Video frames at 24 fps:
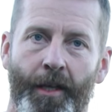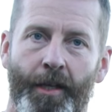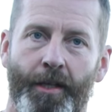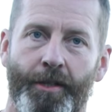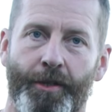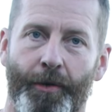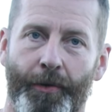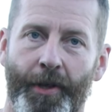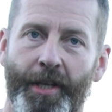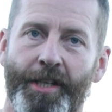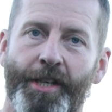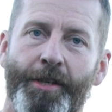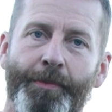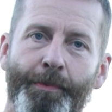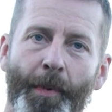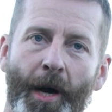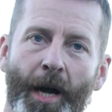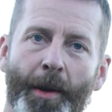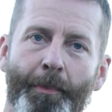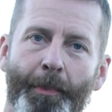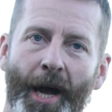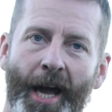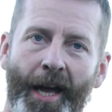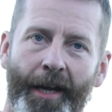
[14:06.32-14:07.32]
So this is
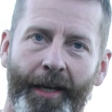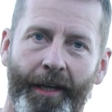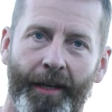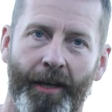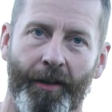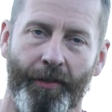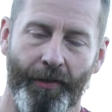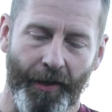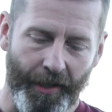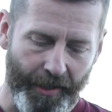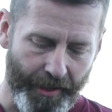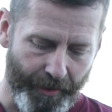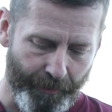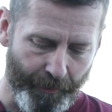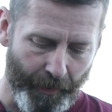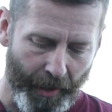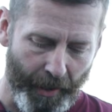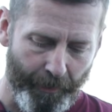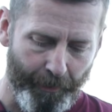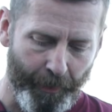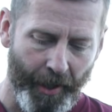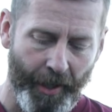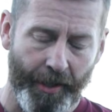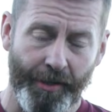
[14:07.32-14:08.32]
my pack. This is
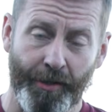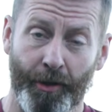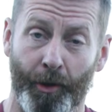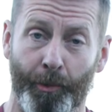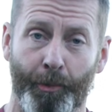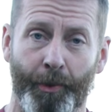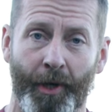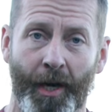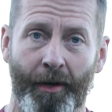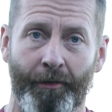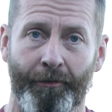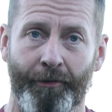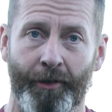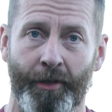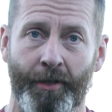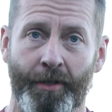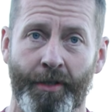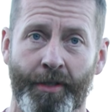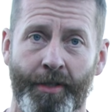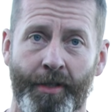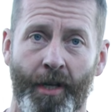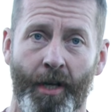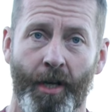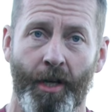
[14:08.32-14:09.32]
my personal
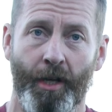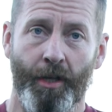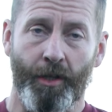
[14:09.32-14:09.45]
preference.